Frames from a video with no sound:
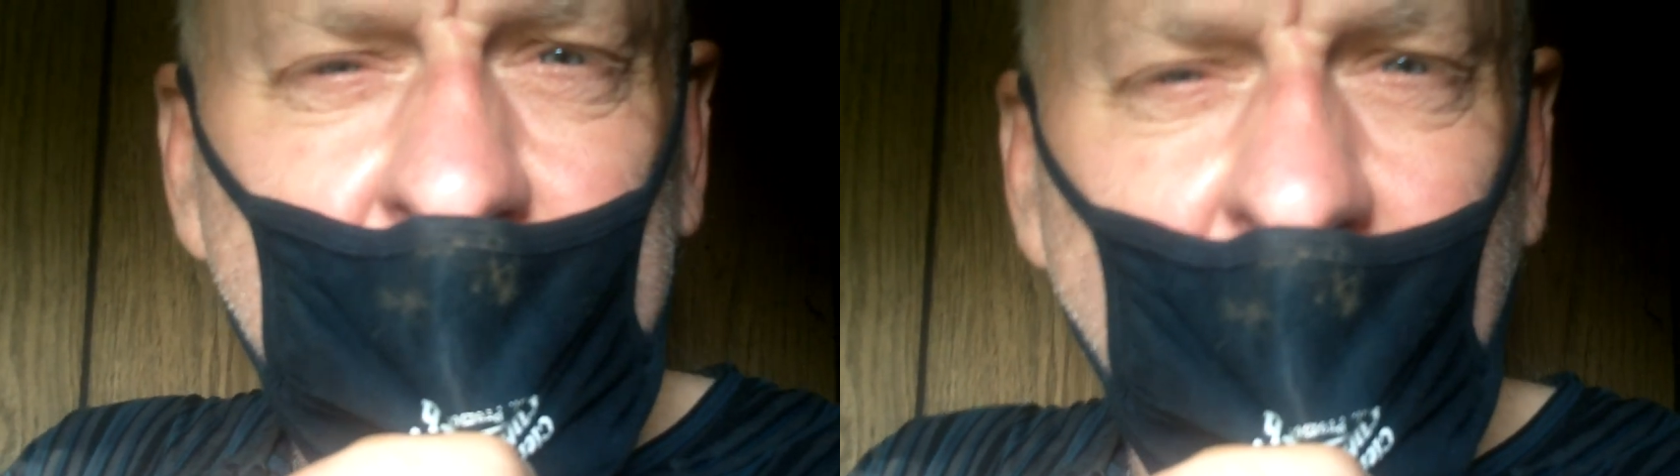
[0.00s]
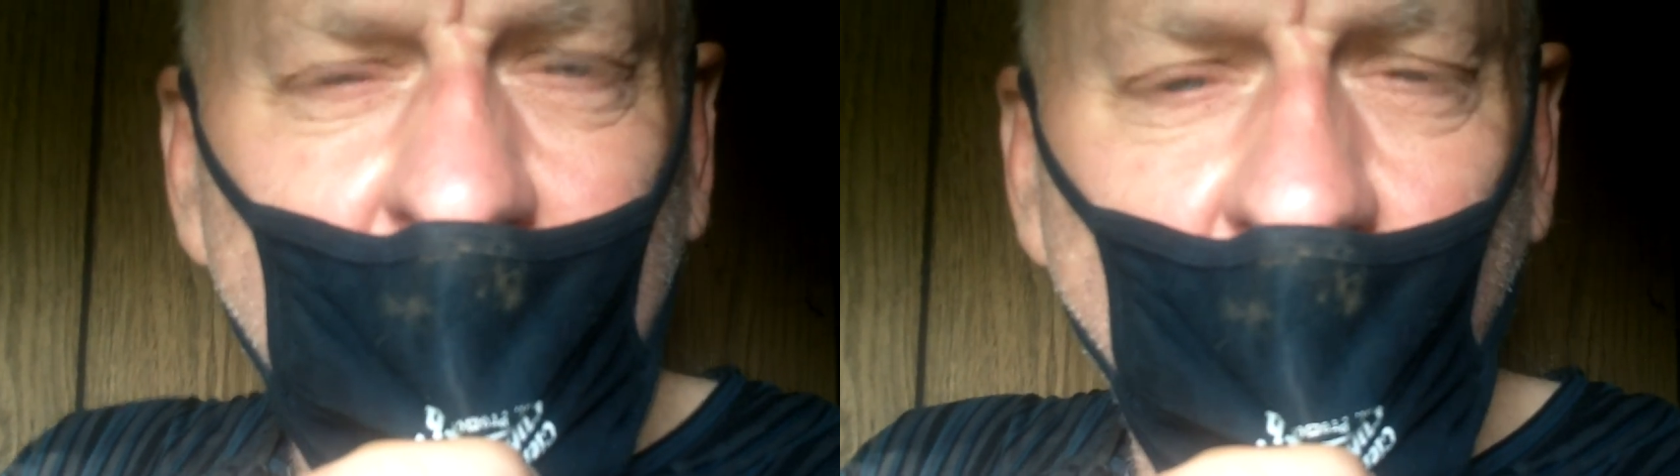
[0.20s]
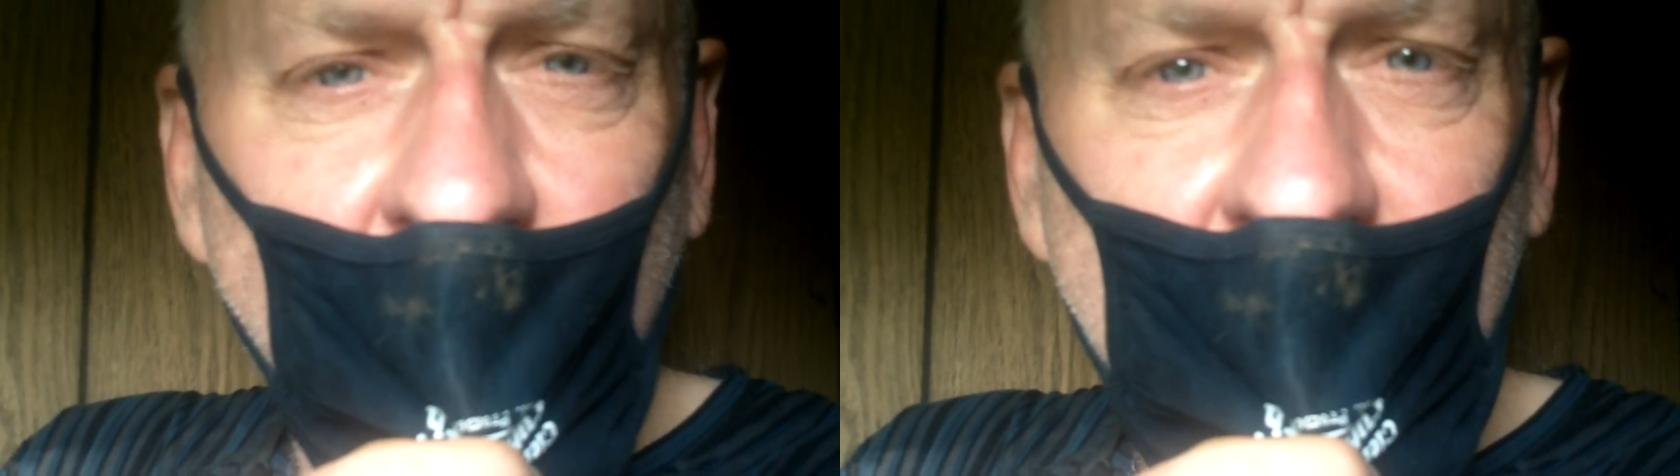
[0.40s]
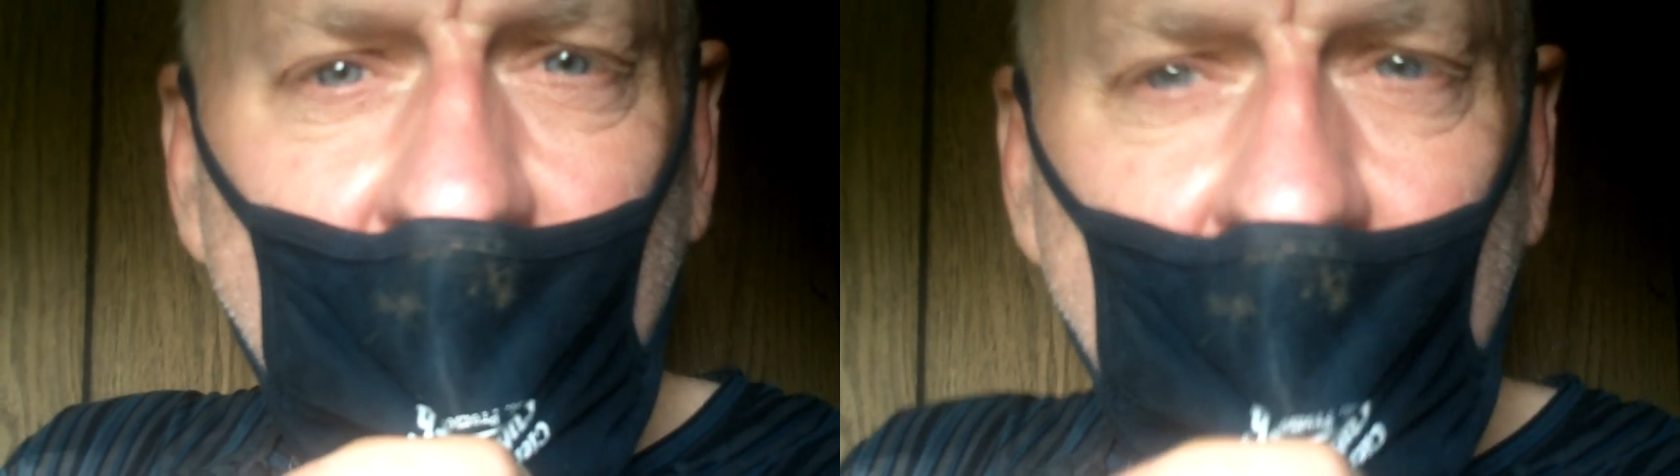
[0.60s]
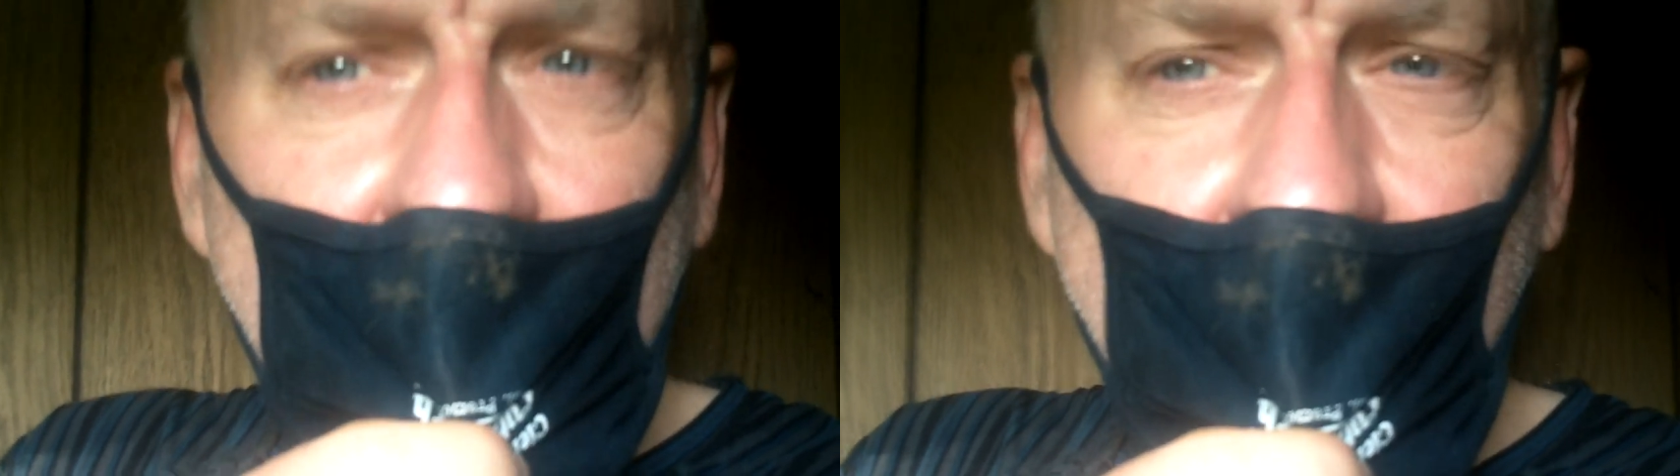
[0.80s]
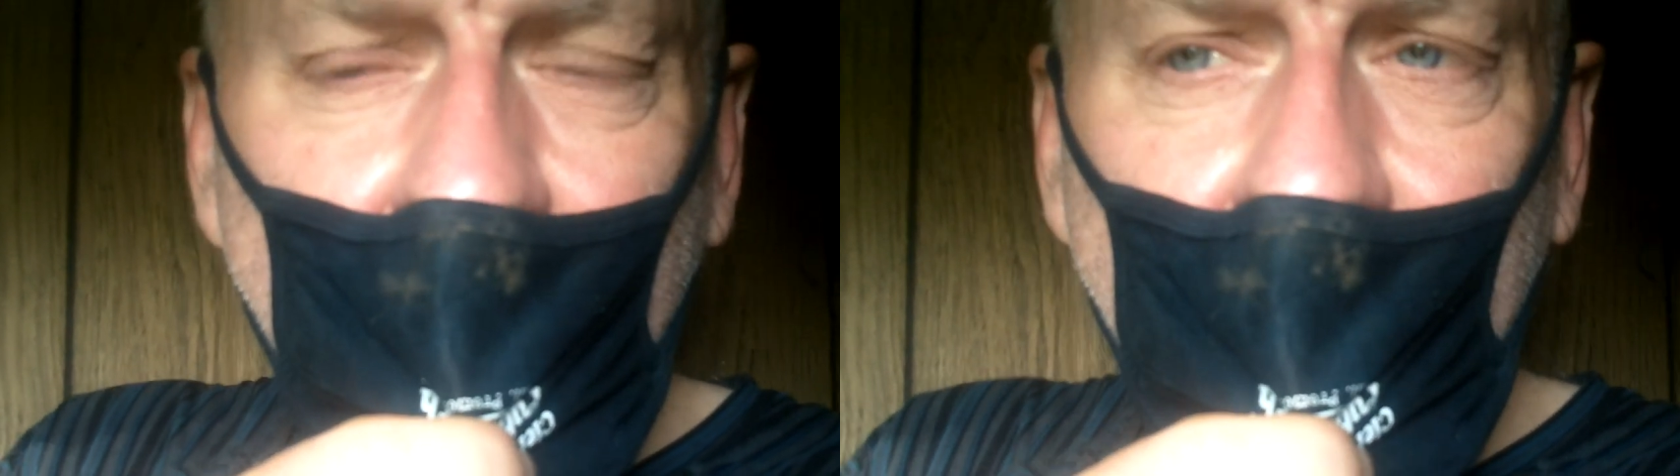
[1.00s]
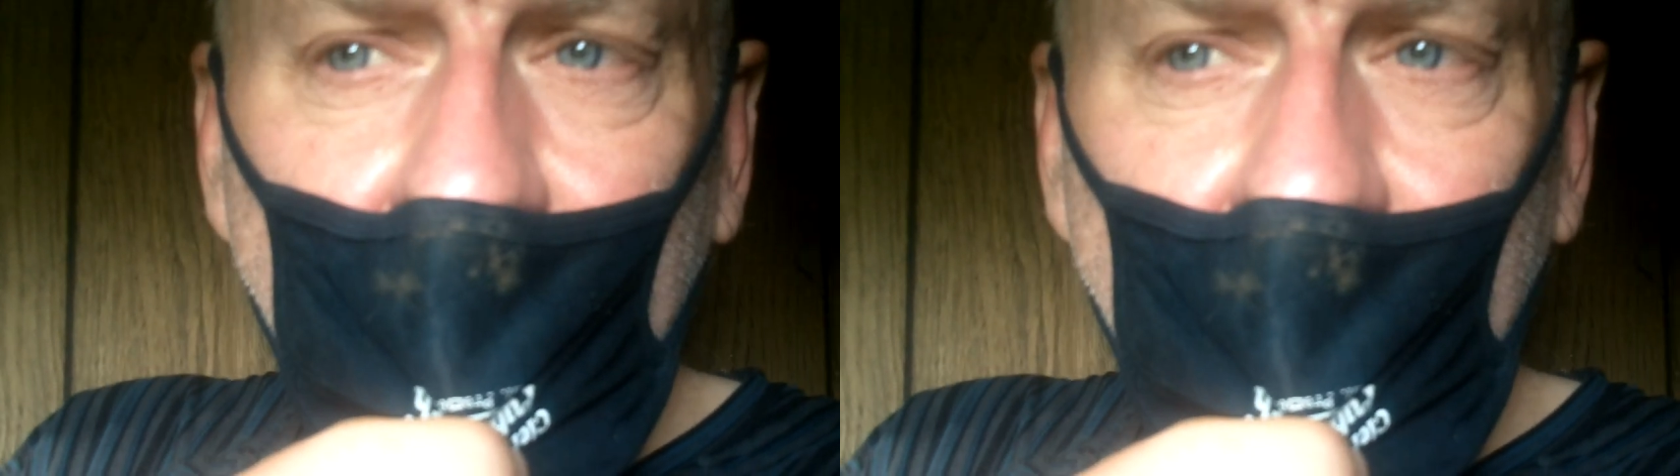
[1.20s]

somewhere in there.